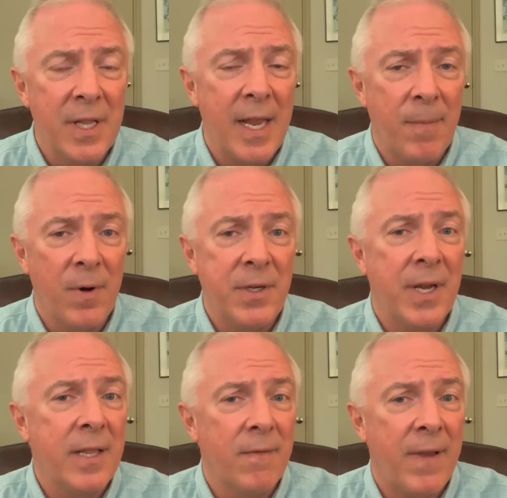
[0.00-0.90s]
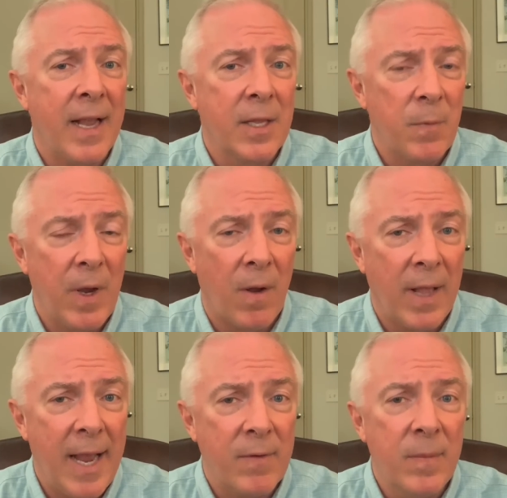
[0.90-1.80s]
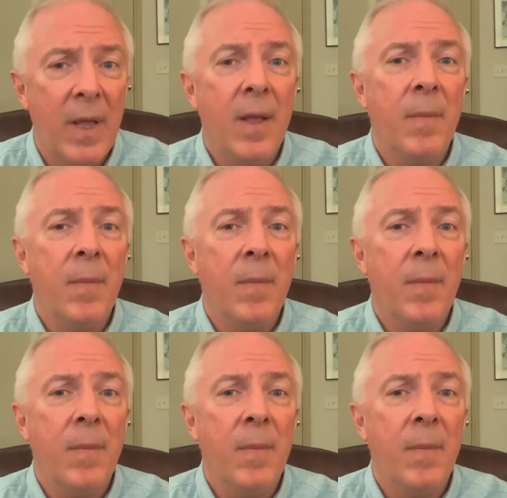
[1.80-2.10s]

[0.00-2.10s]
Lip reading: and they appreciate the fact that we all have them,